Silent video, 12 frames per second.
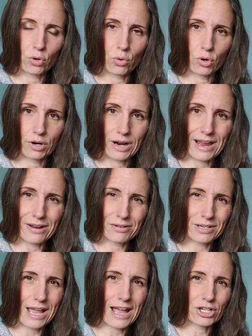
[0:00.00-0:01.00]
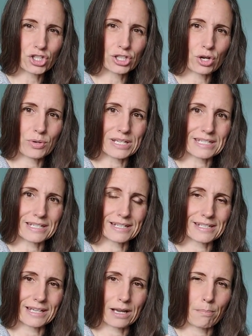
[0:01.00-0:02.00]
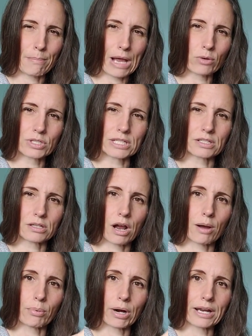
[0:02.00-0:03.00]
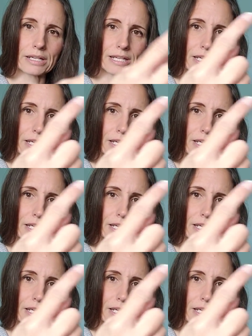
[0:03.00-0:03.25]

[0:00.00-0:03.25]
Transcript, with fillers: or I actually always see it as like a mountaintop, right?